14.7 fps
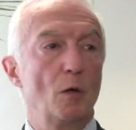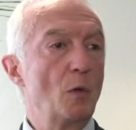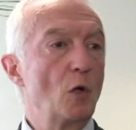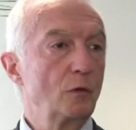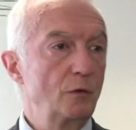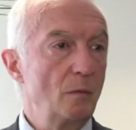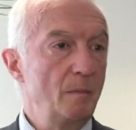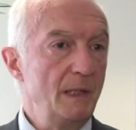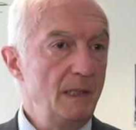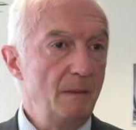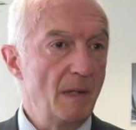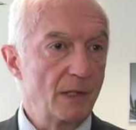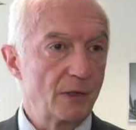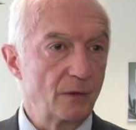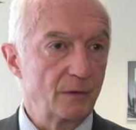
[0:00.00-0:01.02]
Among the many
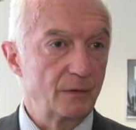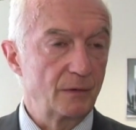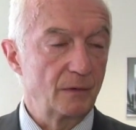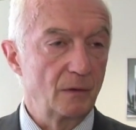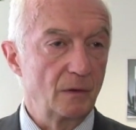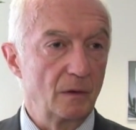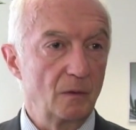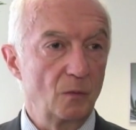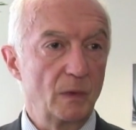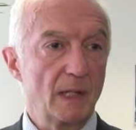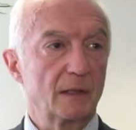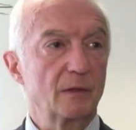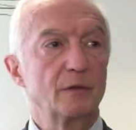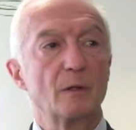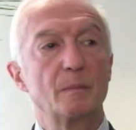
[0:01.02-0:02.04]
measures we
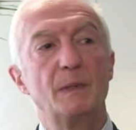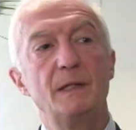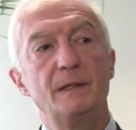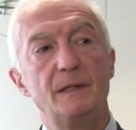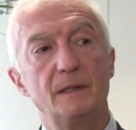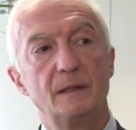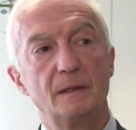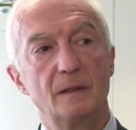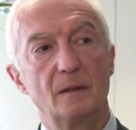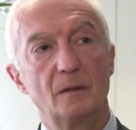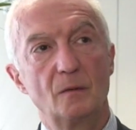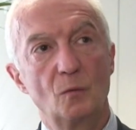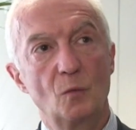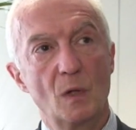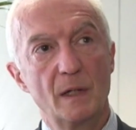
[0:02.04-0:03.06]
are contemplating,
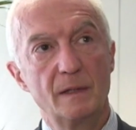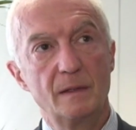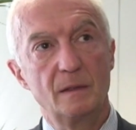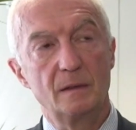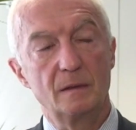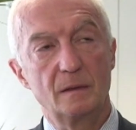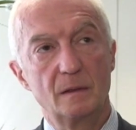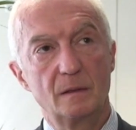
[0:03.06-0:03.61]
one